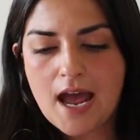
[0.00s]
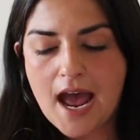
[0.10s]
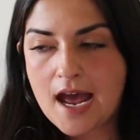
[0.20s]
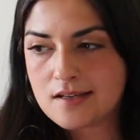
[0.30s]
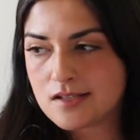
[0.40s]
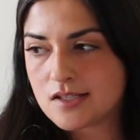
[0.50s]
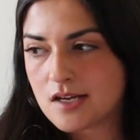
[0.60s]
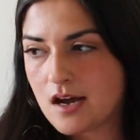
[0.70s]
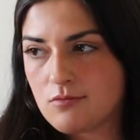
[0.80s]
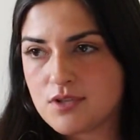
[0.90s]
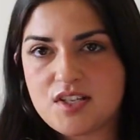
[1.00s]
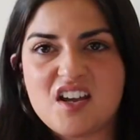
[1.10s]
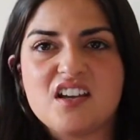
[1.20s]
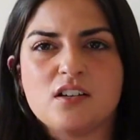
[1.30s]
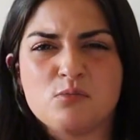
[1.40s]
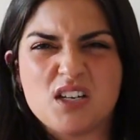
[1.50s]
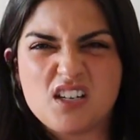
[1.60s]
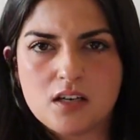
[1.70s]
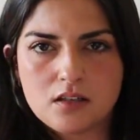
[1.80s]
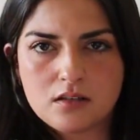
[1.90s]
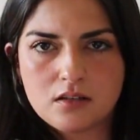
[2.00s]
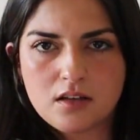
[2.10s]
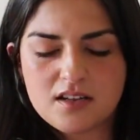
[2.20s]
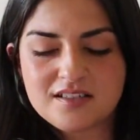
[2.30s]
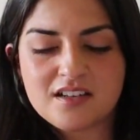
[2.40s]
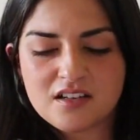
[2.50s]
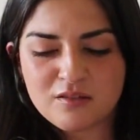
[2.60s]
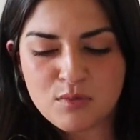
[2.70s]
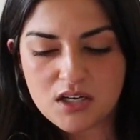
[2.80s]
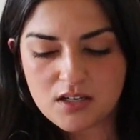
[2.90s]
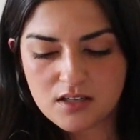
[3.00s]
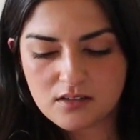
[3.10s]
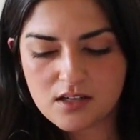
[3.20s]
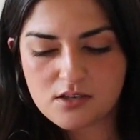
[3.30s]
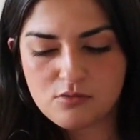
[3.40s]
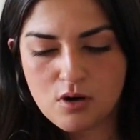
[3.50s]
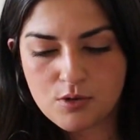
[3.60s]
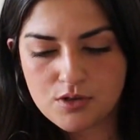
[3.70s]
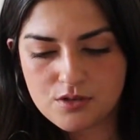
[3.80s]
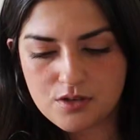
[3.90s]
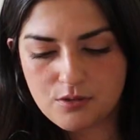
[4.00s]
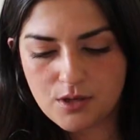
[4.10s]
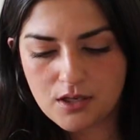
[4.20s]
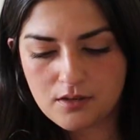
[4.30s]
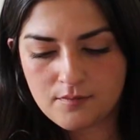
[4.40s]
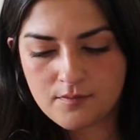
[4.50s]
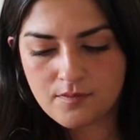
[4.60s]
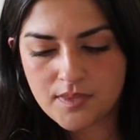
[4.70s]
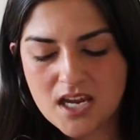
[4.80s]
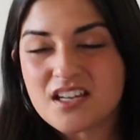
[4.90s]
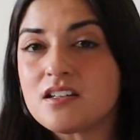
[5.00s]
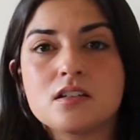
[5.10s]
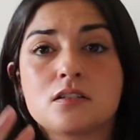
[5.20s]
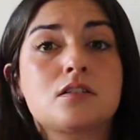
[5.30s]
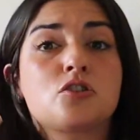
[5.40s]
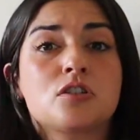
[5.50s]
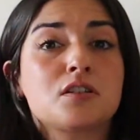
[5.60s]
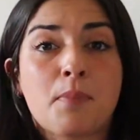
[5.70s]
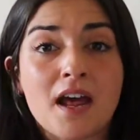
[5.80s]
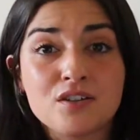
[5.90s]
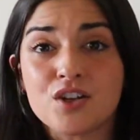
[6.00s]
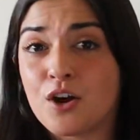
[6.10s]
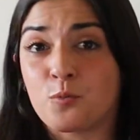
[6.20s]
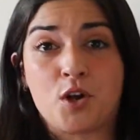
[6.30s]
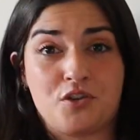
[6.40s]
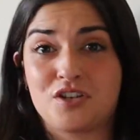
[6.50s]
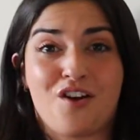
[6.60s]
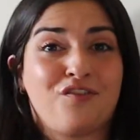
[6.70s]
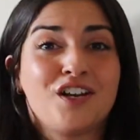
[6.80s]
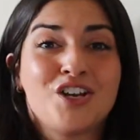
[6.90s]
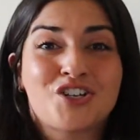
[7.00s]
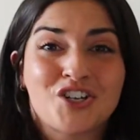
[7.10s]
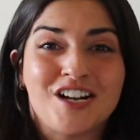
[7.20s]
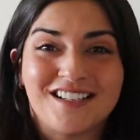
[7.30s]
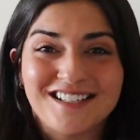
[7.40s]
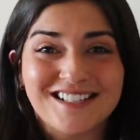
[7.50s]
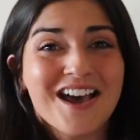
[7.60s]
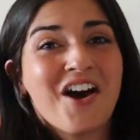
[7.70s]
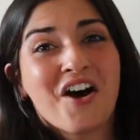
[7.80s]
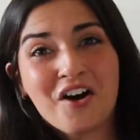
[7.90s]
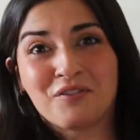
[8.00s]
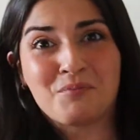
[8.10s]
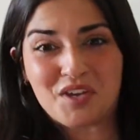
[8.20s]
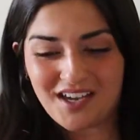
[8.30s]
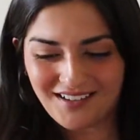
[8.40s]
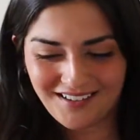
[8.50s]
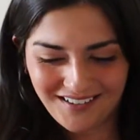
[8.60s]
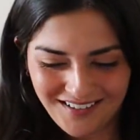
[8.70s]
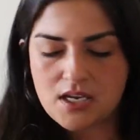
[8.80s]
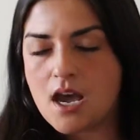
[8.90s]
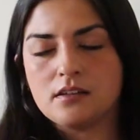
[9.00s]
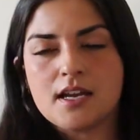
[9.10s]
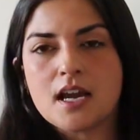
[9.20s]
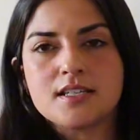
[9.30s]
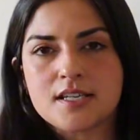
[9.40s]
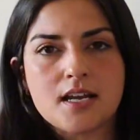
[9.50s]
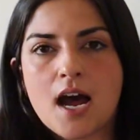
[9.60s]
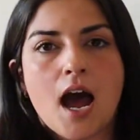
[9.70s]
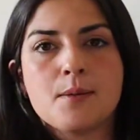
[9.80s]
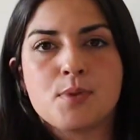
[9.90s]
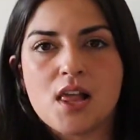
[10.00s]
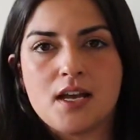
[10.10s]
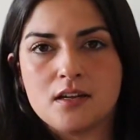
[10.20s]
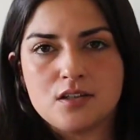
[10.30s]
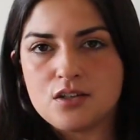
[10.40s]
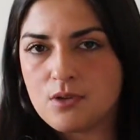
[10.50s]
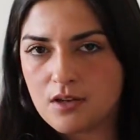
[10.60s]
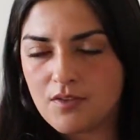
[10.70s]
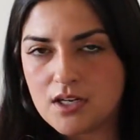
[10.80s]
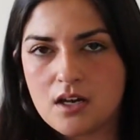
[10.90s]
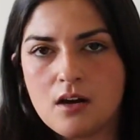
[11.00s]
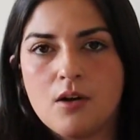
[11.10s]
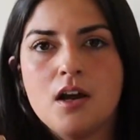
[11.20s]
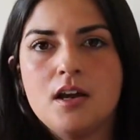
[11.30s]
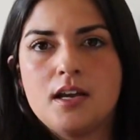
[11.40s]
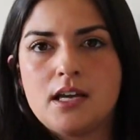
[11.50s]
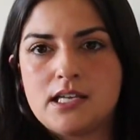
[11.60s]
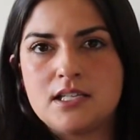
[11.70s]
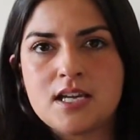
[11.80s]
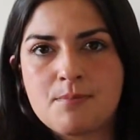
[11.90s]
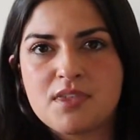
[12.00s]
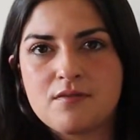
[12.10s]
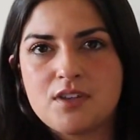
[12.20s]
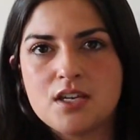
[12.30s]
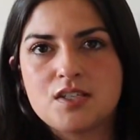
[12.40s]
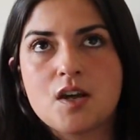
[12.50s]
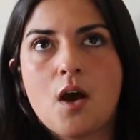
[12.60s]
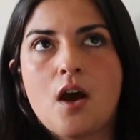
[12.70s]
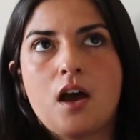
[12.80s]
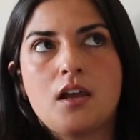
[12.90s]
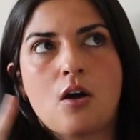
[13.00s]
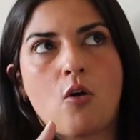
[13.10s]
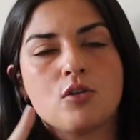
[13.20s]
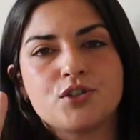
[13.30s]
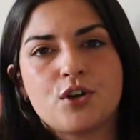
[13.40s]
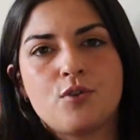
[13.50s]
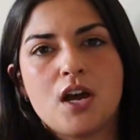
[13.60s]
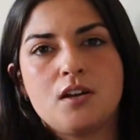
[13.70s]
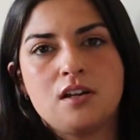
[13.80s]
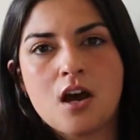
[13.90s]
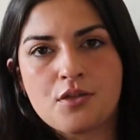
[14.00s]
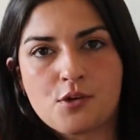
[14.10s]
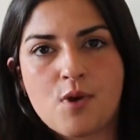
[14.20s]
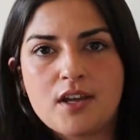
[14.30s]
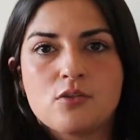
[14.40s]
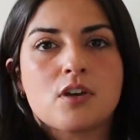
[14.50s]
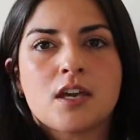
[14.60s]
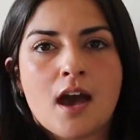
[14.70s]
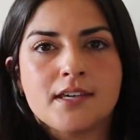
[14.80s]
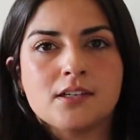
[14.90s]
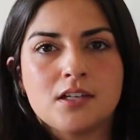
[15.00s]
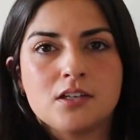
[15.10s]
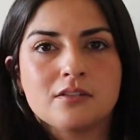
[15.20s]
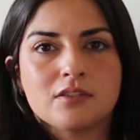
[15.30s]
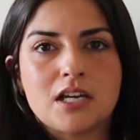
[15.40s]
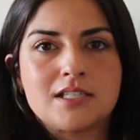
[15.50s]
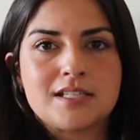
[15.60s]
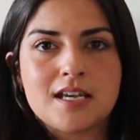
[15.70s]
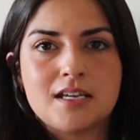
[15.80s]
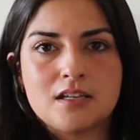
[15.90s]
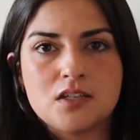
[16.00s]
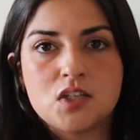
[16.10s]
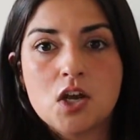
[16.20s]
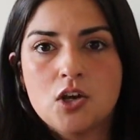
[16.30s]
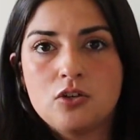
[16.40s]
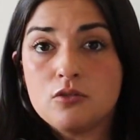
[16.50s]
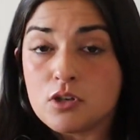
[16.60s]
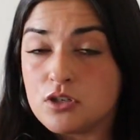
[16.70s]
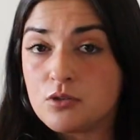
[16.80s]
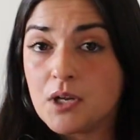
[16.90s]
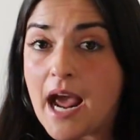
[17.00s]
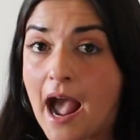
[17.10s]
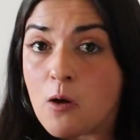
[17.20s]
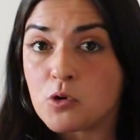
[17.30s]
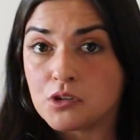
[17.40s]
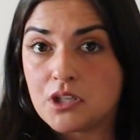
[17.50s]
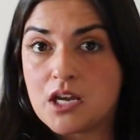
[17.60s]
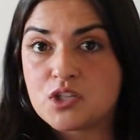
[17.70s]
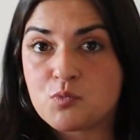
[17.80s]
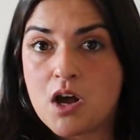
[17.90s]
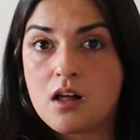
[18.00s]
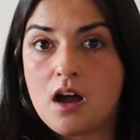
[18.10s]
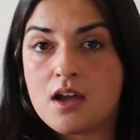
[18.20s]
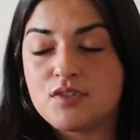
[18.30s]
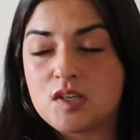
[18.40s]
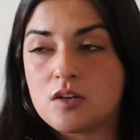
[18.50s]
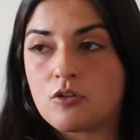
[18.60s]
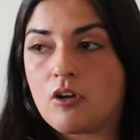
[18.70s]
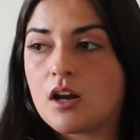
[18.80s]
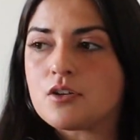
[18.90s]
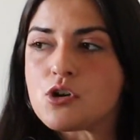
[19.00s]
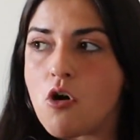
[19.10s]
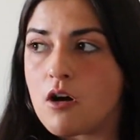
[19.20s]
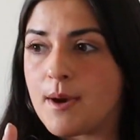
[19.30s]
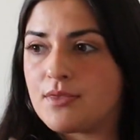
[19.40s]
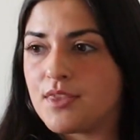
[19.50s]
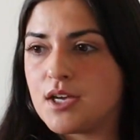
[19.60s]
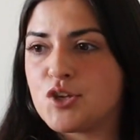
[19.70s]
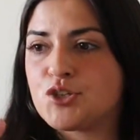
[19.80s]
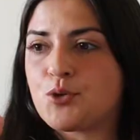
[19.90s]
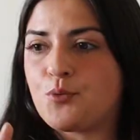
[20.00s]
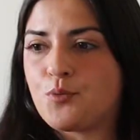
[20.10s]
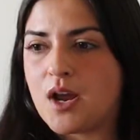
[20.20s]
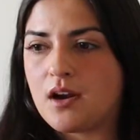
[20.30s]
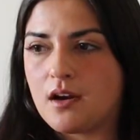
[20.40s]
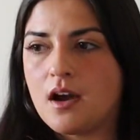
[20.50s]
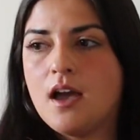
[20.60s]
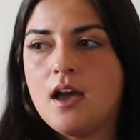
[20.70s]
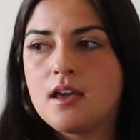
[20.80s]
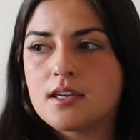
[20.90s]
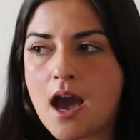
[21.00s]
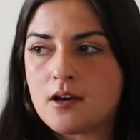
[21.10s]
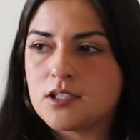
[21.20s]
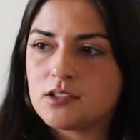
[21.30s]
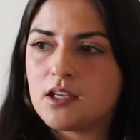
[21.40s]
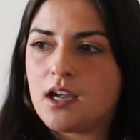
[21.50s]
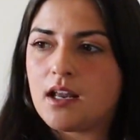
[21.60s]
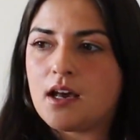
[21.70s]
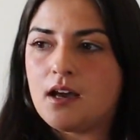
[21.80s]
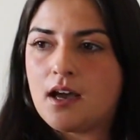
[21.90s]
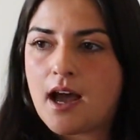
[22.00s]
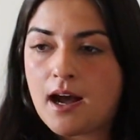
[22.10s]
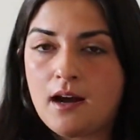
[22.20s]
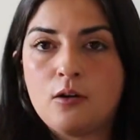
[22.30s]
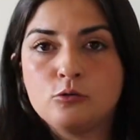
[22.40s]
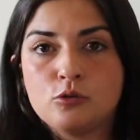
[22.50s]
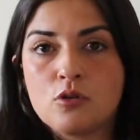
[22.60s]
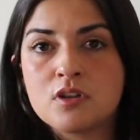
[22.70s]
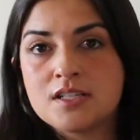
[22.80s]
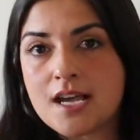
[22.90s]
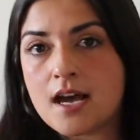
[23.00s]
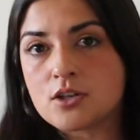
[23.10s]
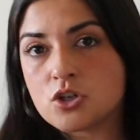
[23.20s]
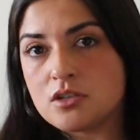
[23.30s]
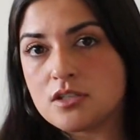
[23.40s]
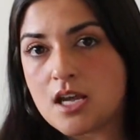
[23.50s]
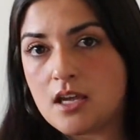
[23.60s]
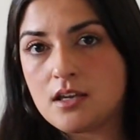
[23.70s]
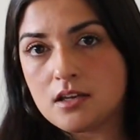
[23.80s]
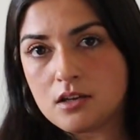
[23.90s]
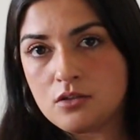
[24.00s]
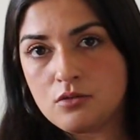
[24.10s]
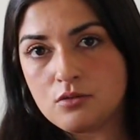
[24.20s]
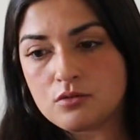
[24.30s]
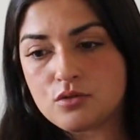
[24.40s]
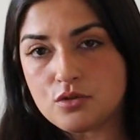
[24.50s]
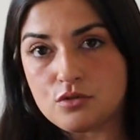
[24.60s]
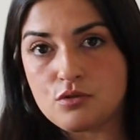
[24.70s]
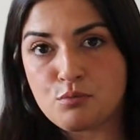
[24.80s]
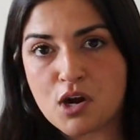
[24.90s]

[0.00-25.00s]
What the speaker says: as, I would say, intermediate. As an intermediate, like, you know what you're doing. I guess it just depends on what your definition is of a beginner. But yeah, like I said, I plan on doing a video in depth of this. And also another way you can calculate your rates is you can do it hourly as well. I've seen a creator talk about this, where calculate how long it's actually taking you to do the